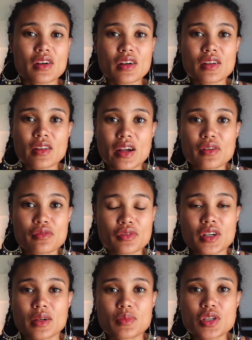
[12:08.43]
a lot of
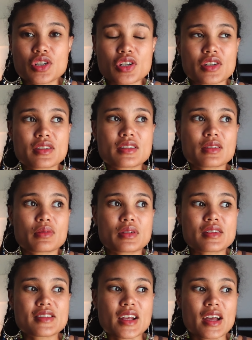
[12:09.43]
freedom to just
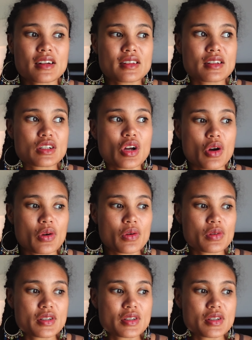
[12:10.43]
set the tone,